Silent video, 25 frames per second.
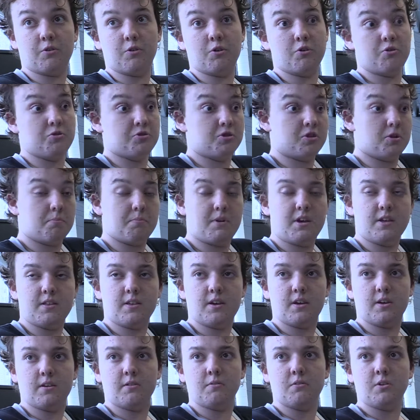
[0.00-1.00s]
who's going to be
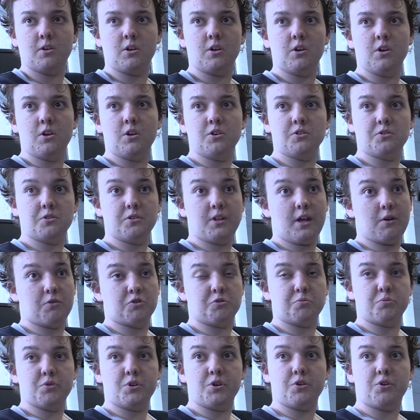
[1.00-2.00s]
there. So that
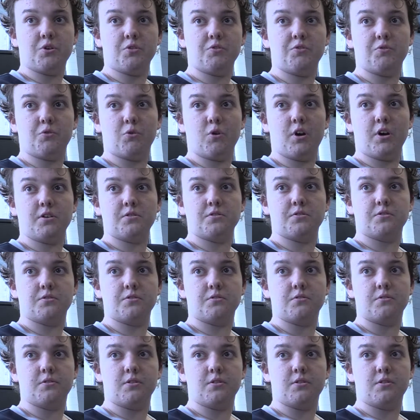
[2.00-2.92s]
was pretty good for us.